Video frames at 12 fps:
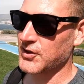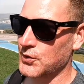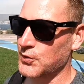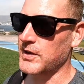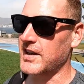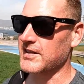
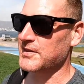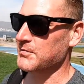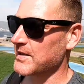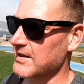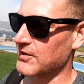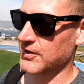to
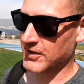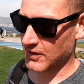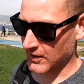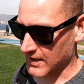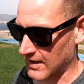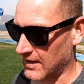Izmir,
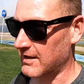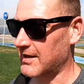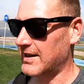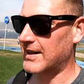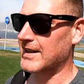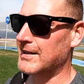Turkey.
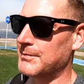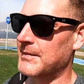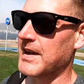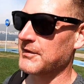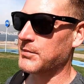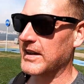
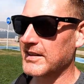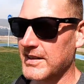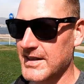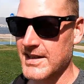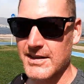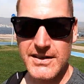I've been
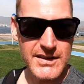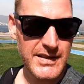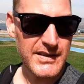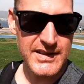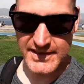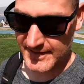in here,
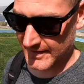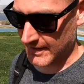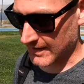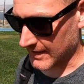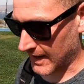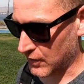the
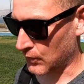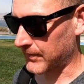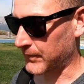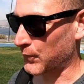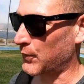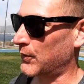city now,
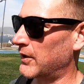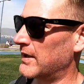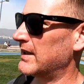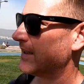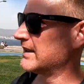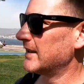for
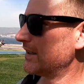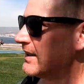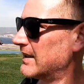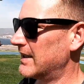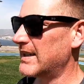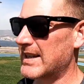
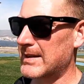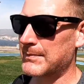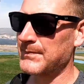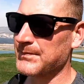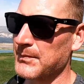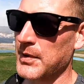
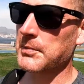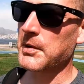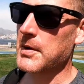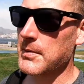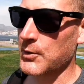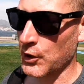
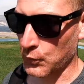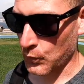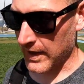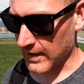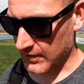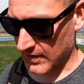probably about a
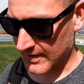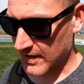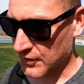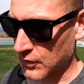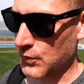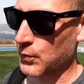week, just
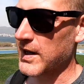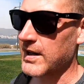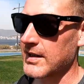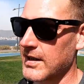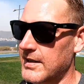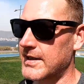under a
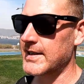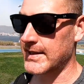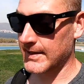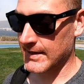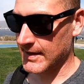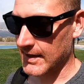week,
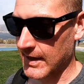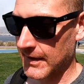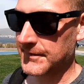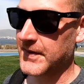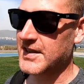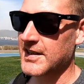and
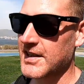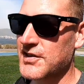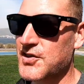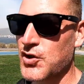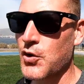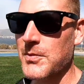I've visited
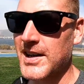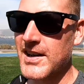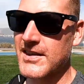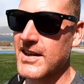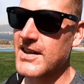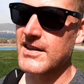so many
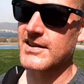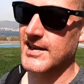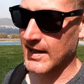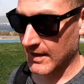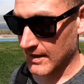things.